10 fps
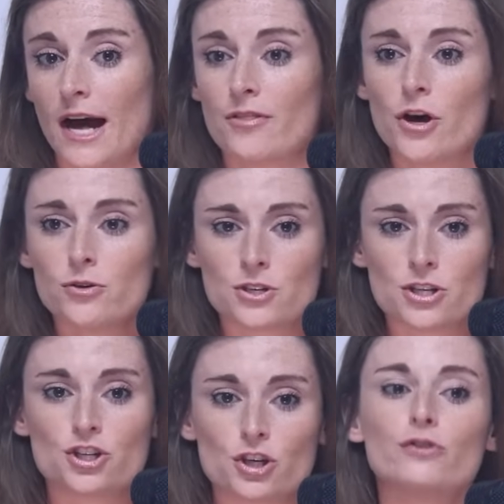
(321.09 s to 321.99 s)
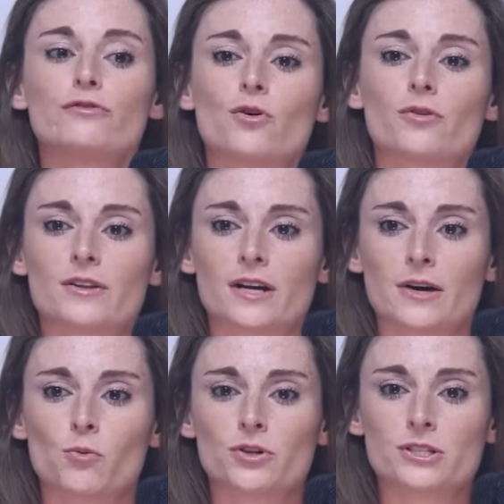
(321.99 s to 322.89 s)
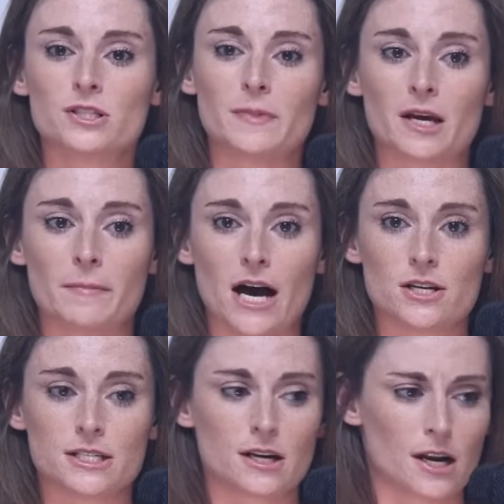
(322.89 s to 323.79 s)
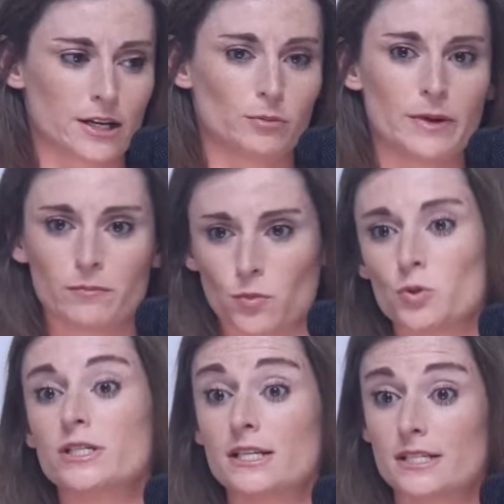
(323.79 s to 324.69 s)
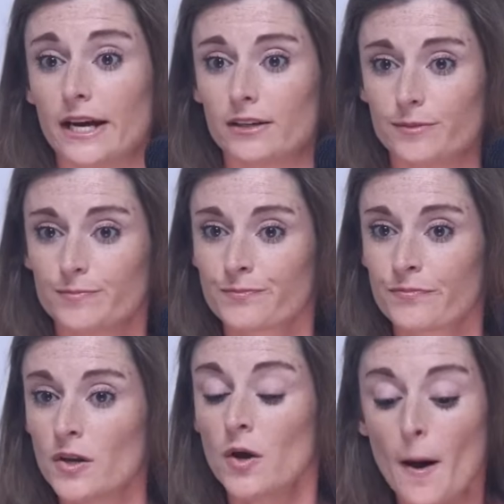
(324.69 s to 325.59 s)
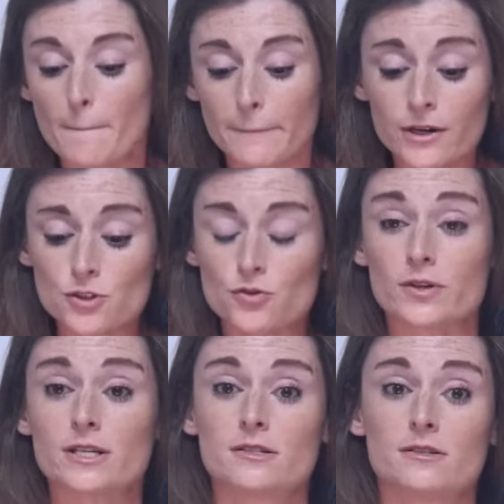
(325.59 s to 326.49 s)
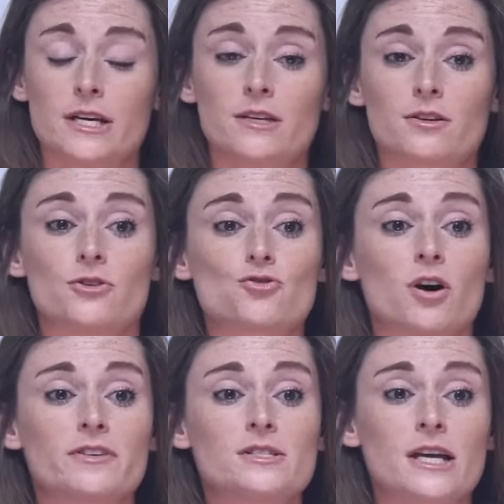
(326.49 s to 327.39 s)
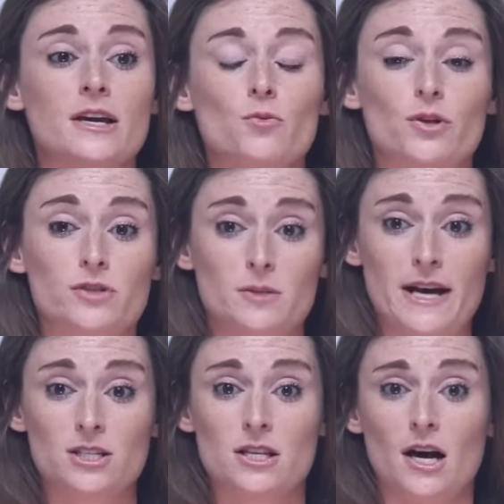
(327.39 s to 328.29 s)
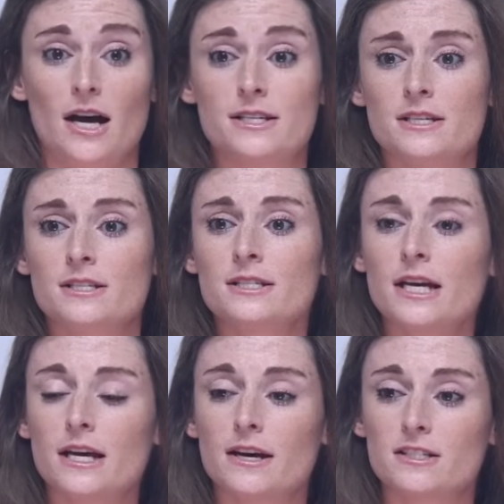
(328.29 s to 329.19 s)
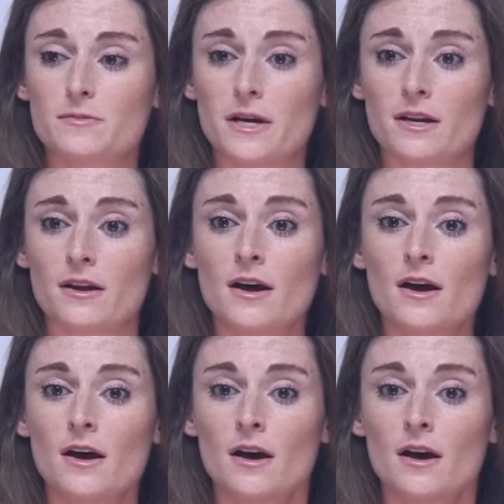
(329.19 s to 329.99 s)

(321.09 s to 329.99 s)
And those are the two fora that I want to speak about in a little bit more detail. Most recently, the controversy with respect to the ICC has been